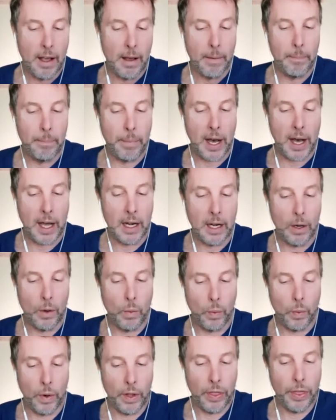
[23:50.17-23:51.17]
but
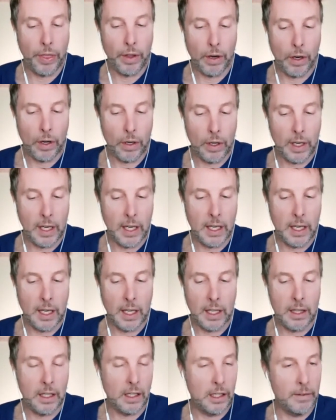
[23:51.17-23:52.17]
with their in,
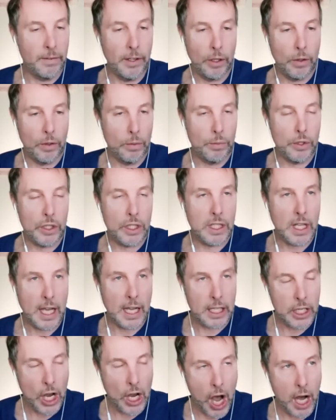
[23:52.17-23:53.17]
in, the living room, just
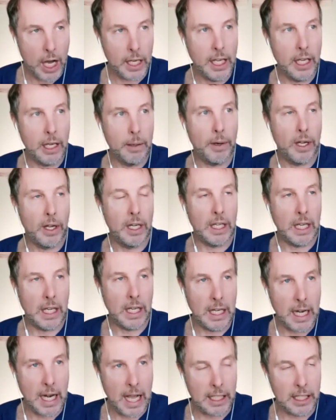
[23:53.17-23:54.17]
like talking about it,
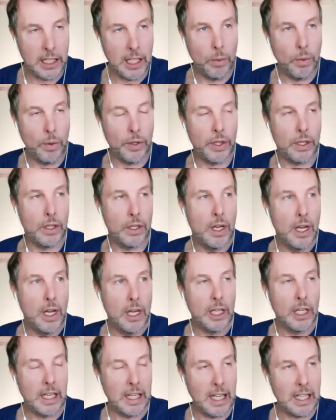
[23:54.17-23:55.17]
connecting with their
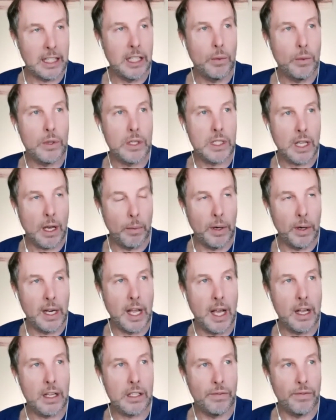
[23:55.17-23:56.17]
connecting with someone
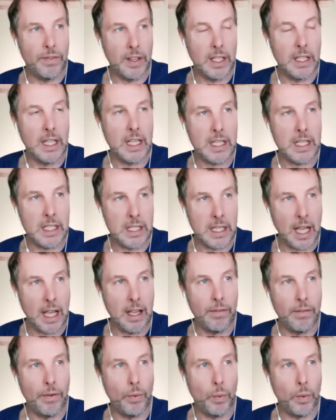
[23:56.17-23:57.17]
else, feeling
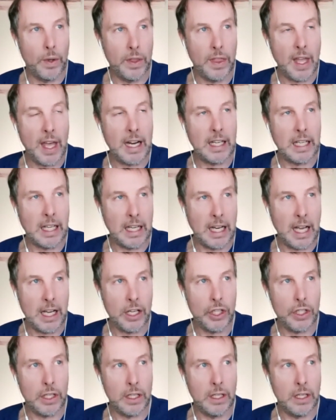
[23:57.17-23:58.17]
safe with that
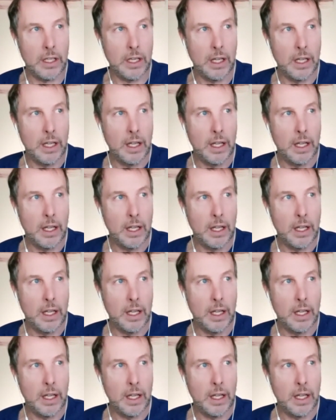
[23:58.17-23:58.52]
connection,